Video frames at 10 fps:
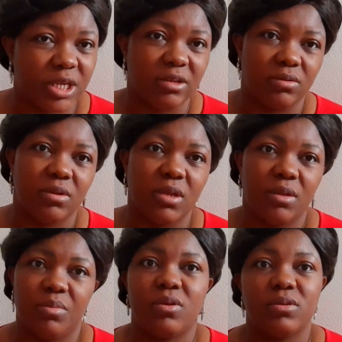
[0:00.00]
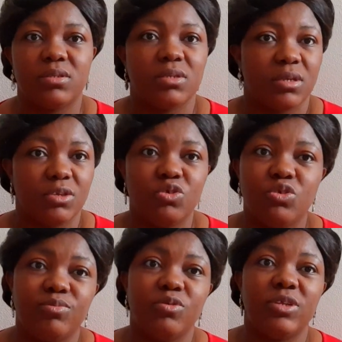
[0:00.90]
channel because
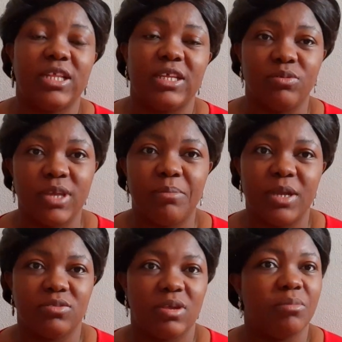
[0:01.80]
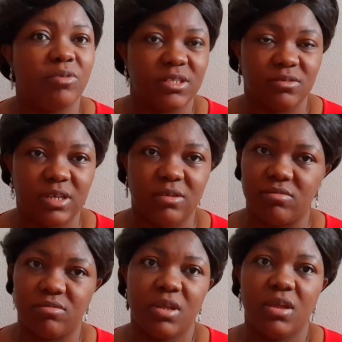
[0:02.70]
YouTube told her that they will get back to her, but till
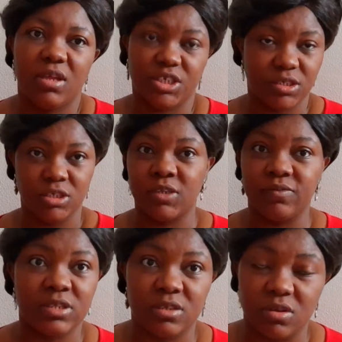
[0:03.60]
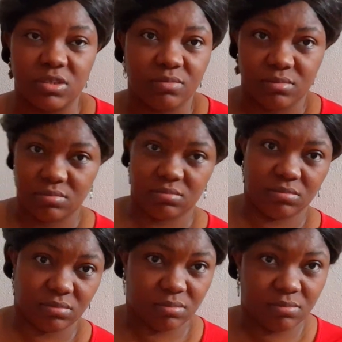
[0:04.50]
now, she, she's not still gotten
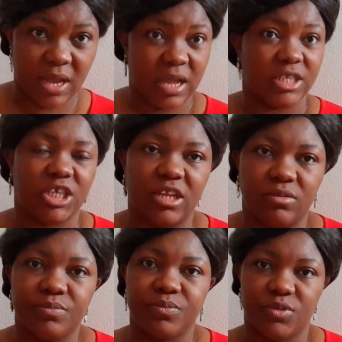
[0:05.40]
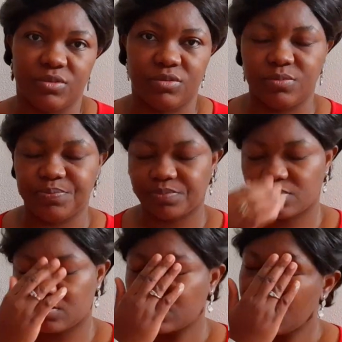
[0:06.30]
back her channel, you know.
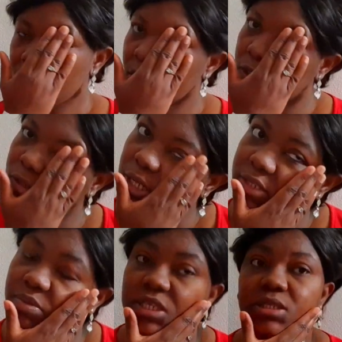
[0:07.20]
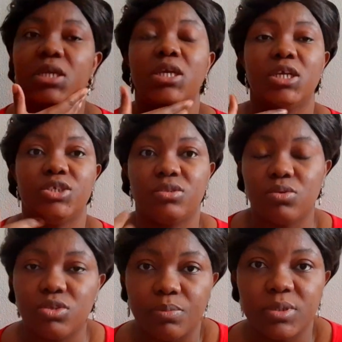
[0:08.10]
So guys, please just
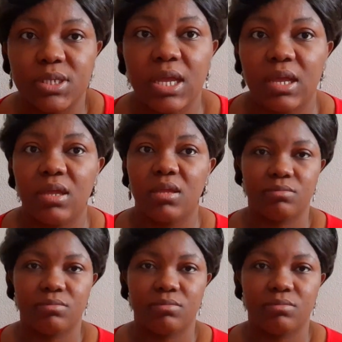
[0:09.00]
go support her.